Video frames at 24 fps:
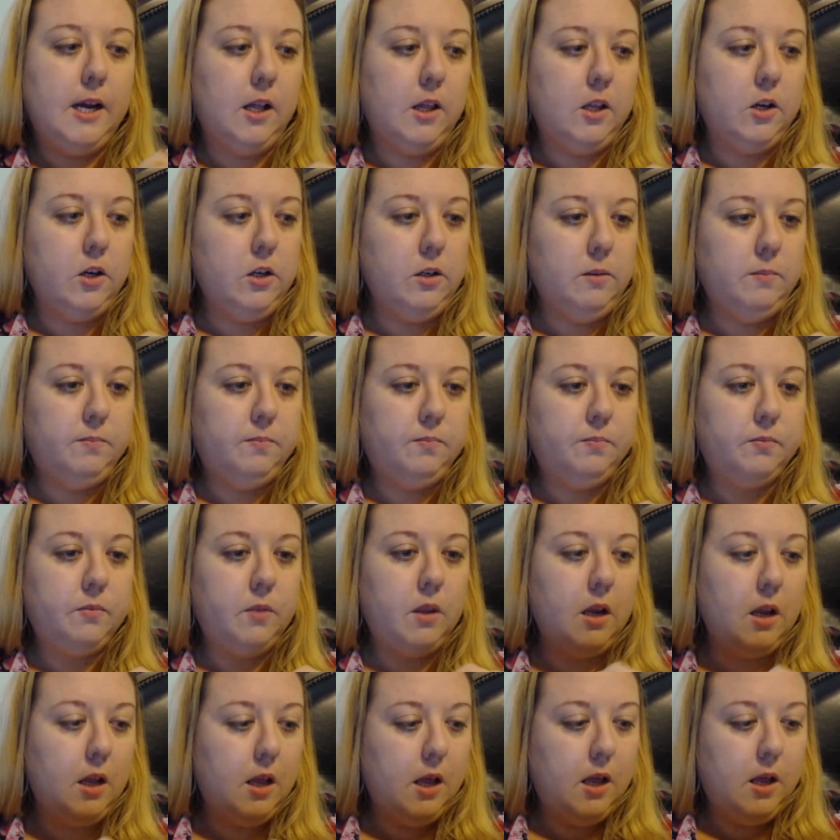City
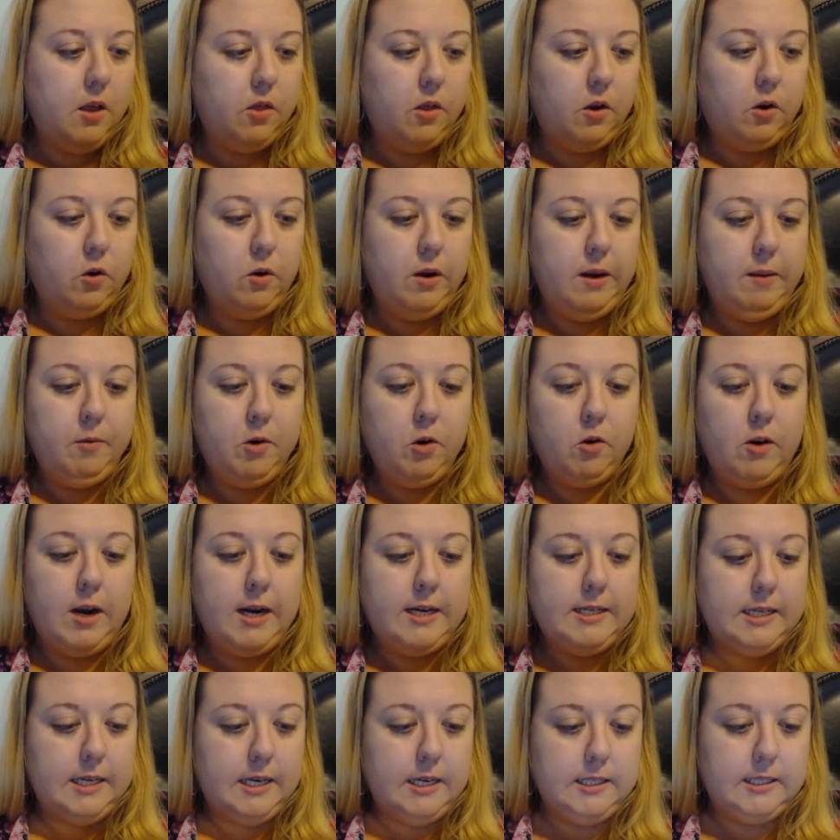Color,
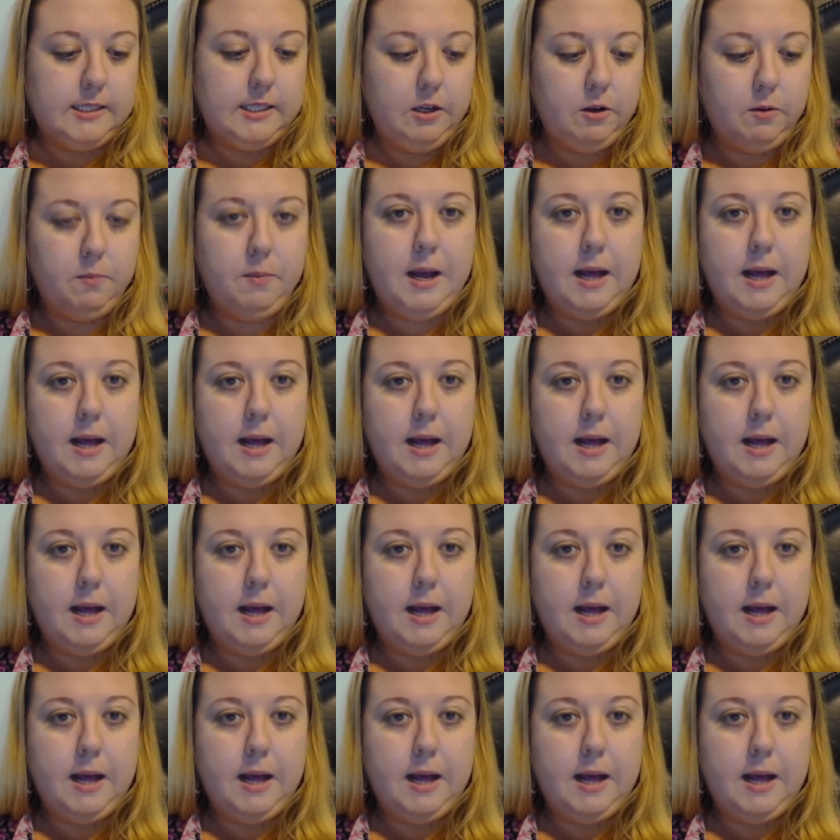the Cream